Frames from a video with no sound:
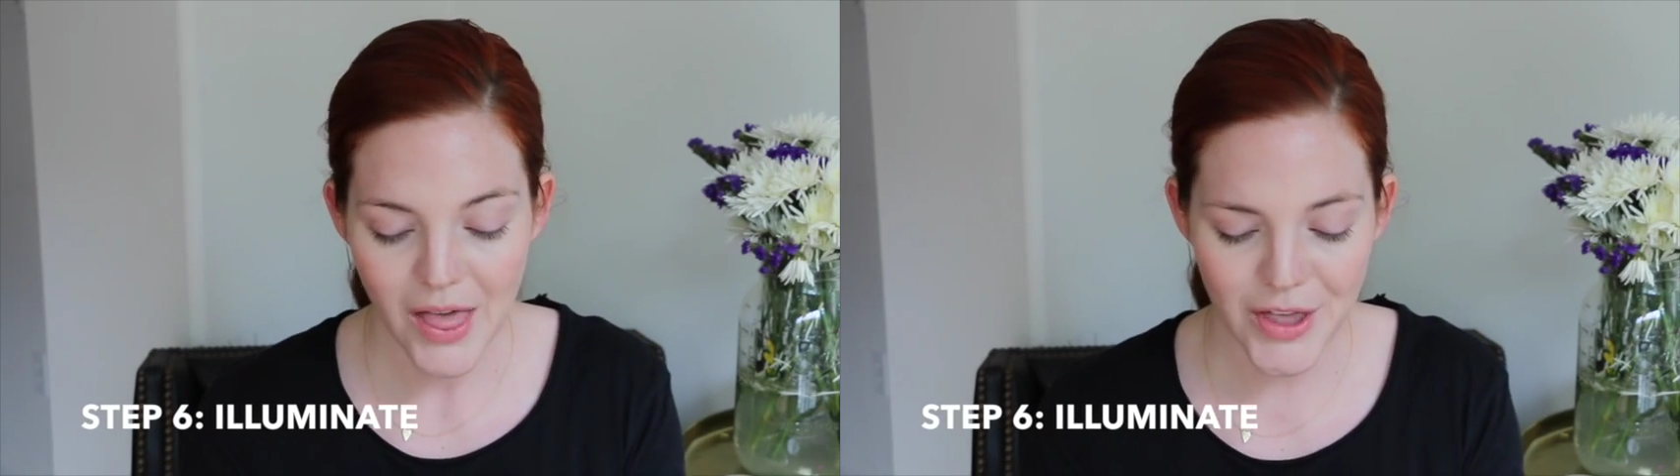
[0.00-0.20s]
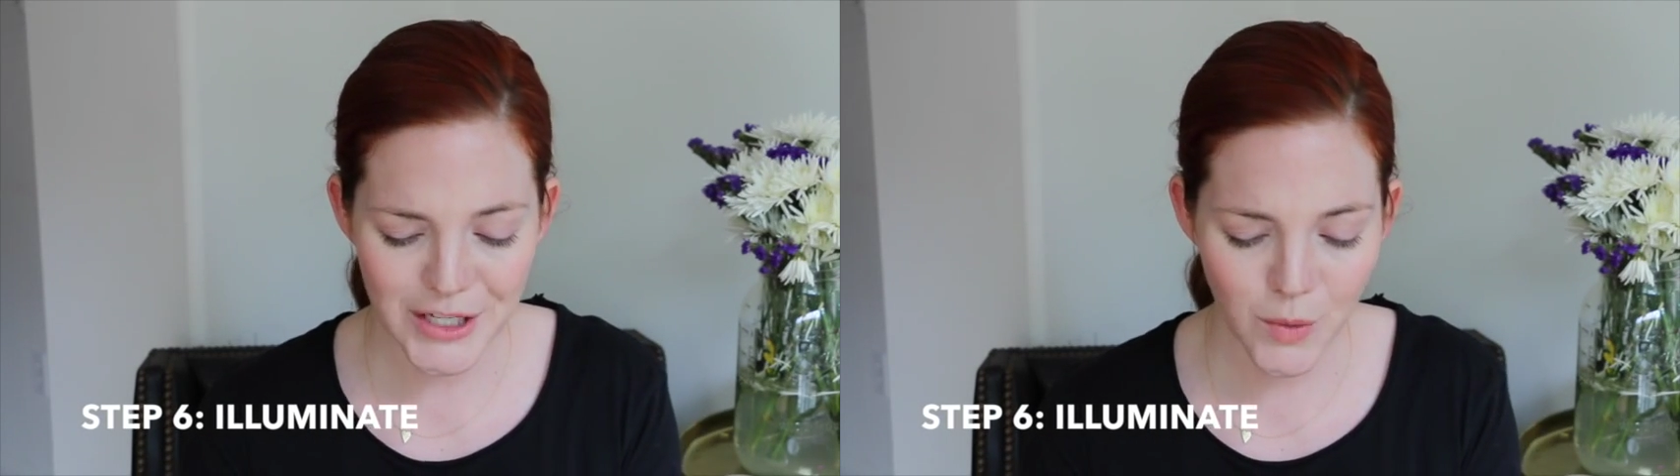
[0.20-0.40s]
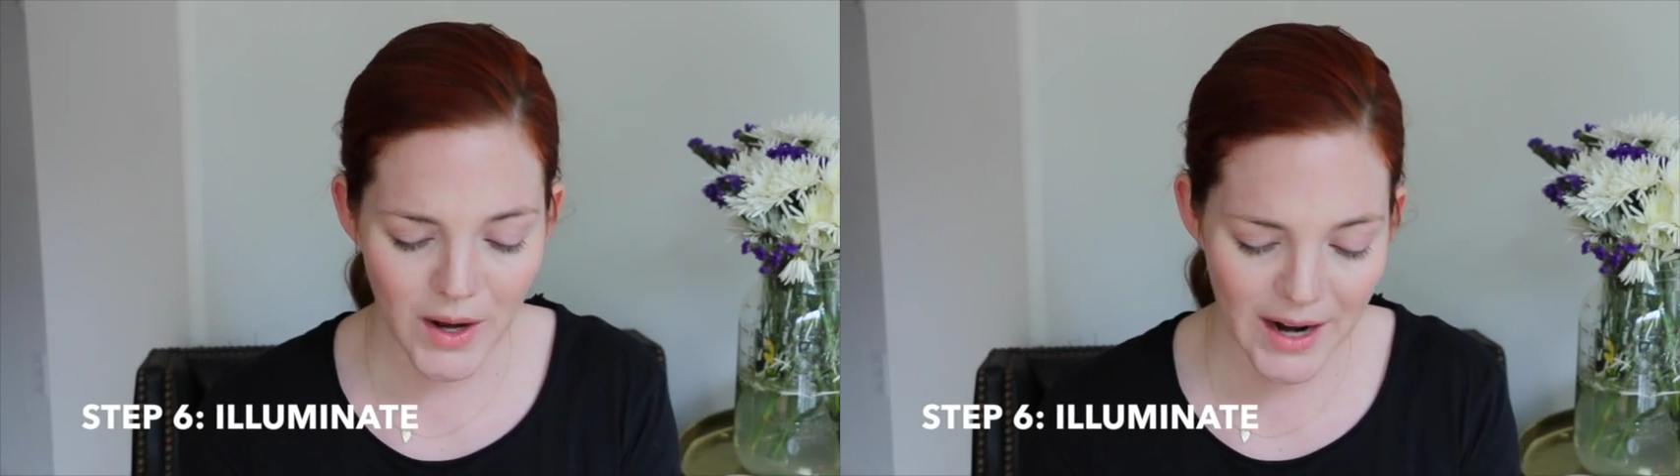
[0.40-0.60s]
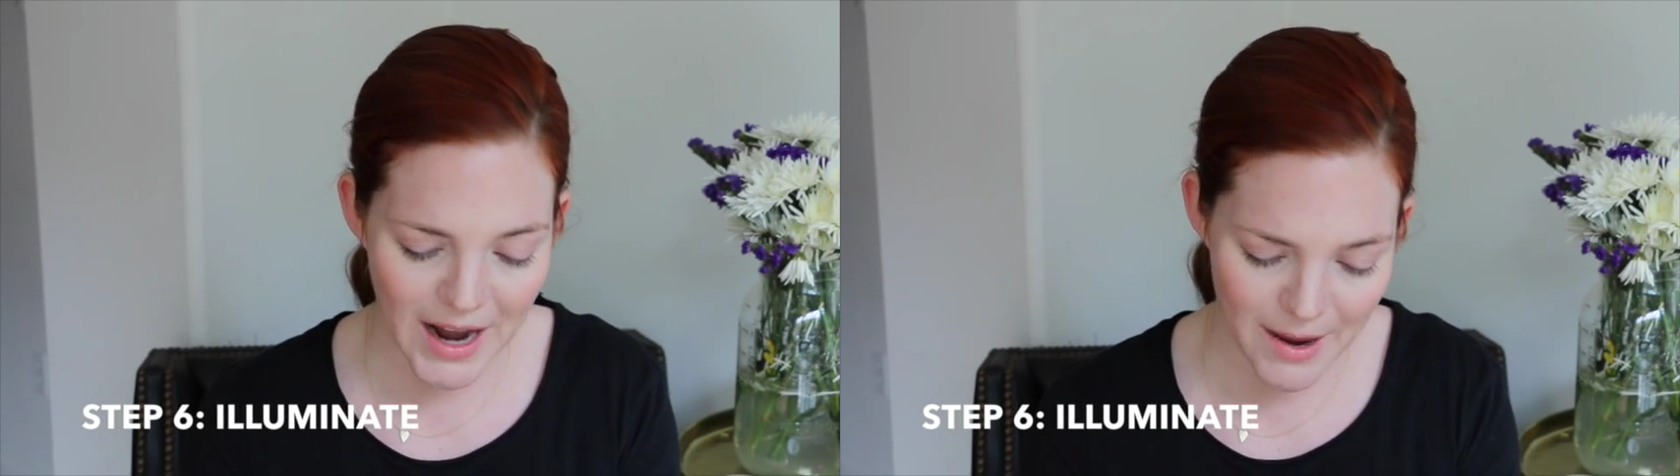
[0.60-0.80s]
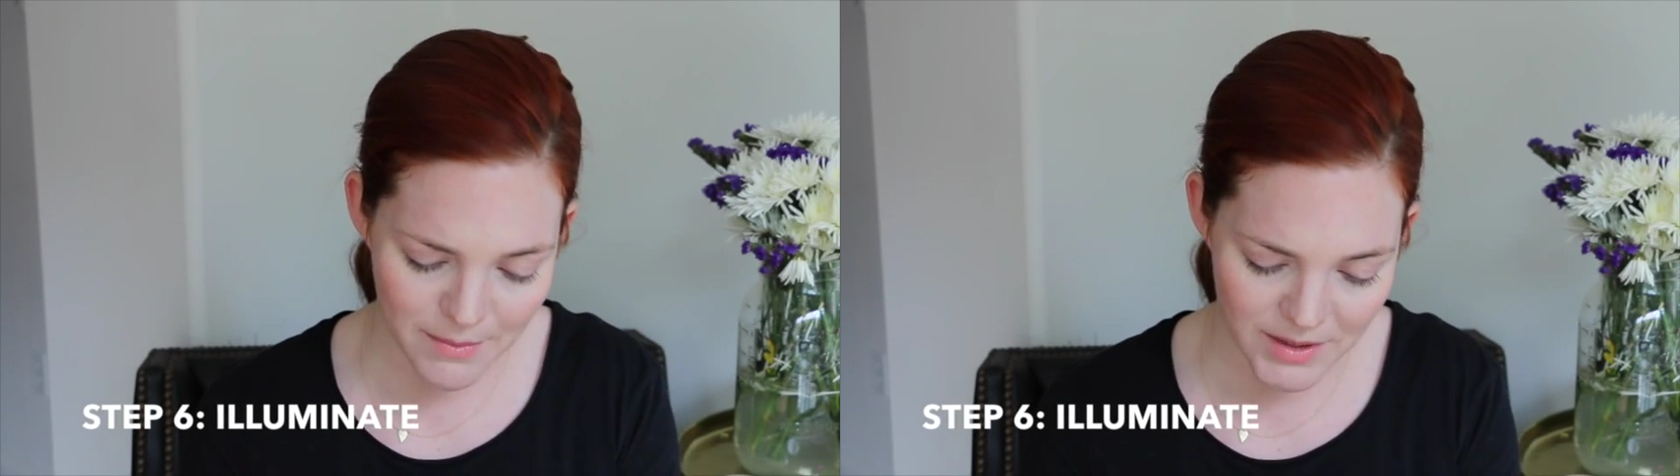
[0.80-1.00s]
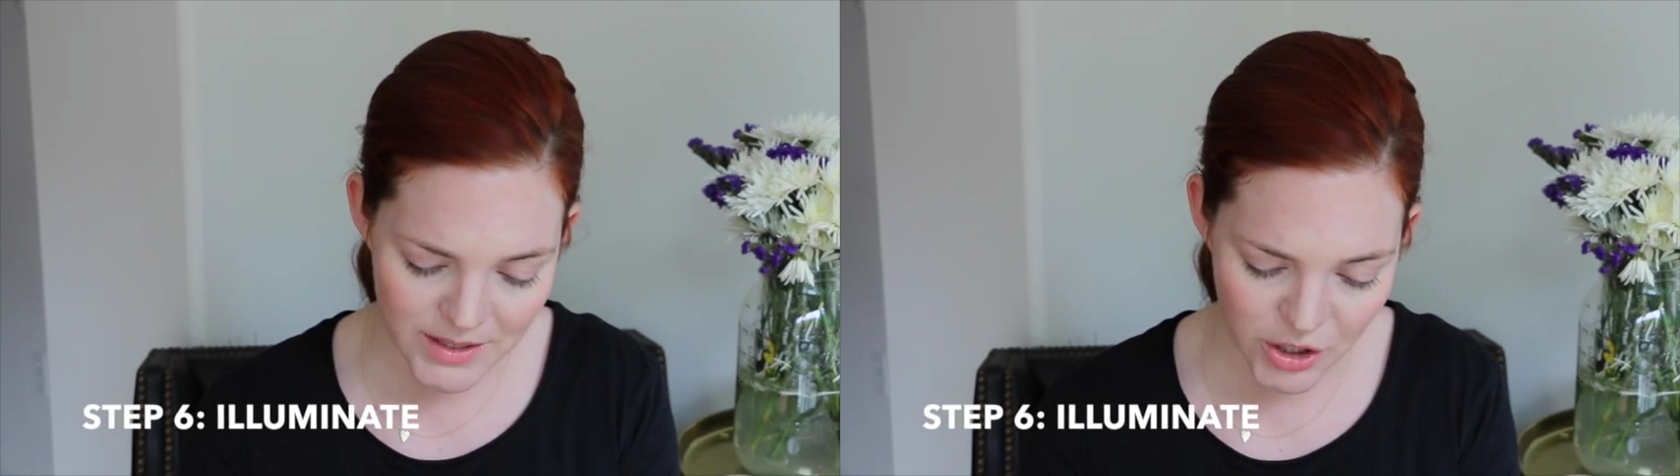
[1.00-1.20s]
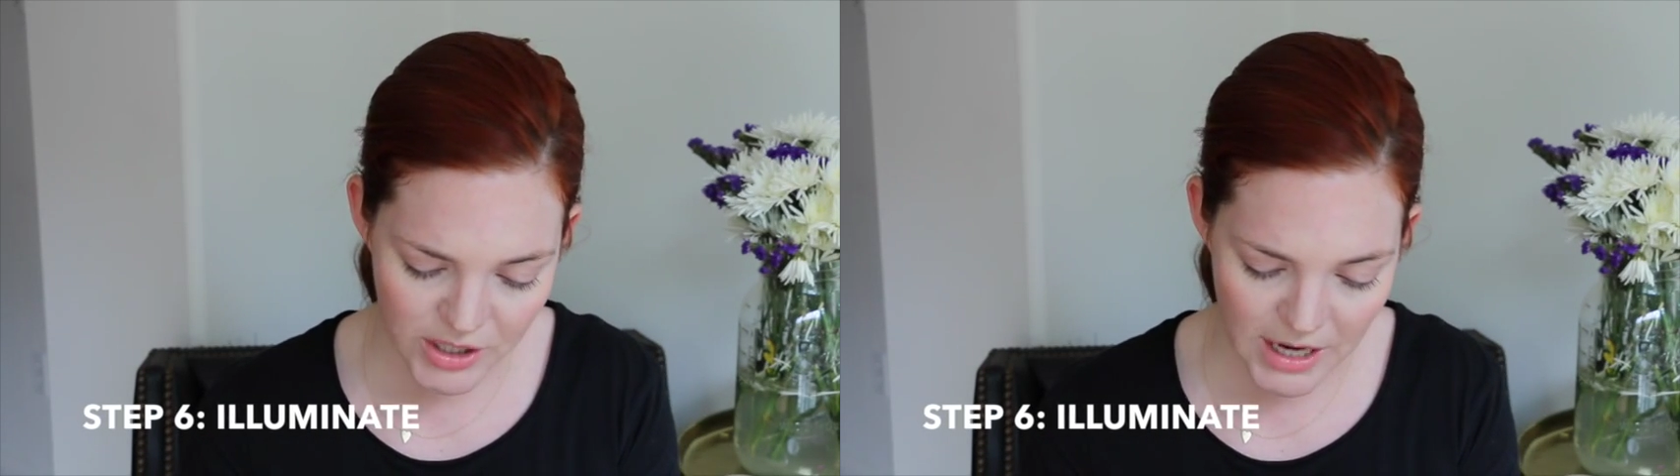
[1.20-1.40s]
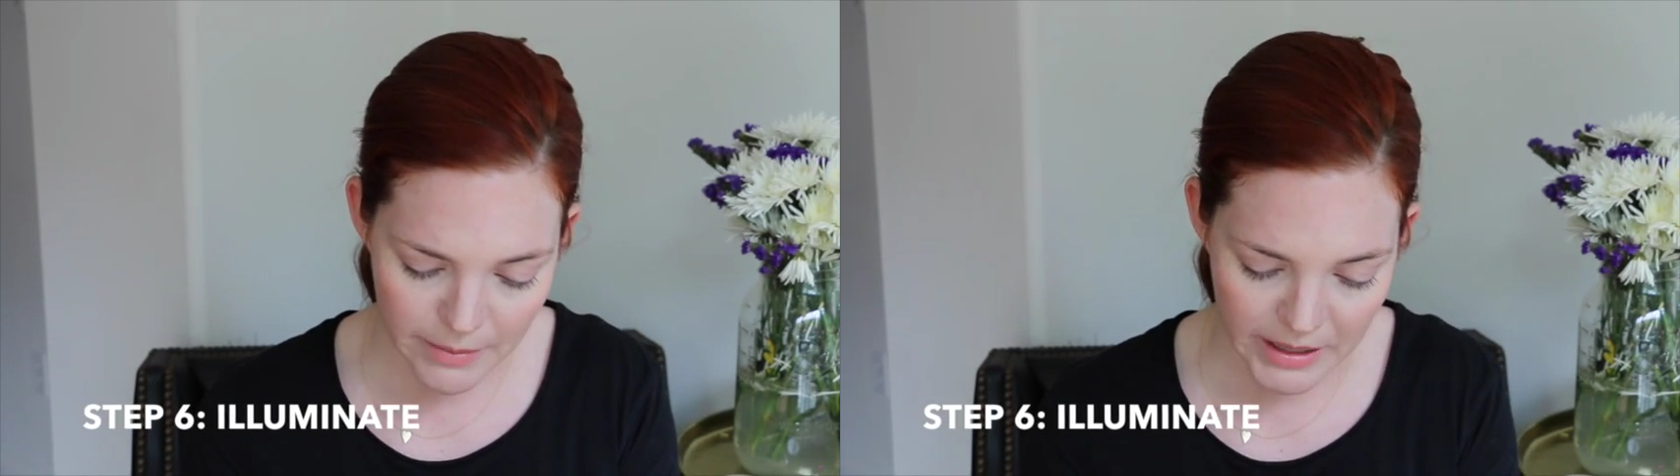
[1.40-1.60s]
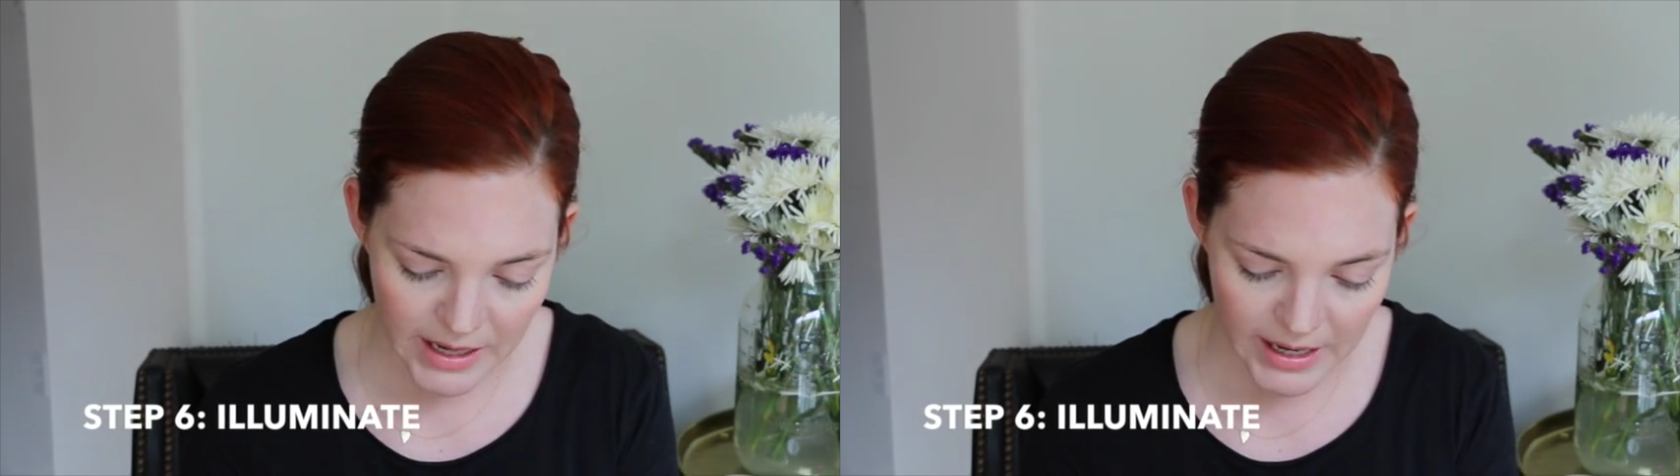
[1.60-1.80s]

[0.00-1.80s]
This one, I'm such a dummy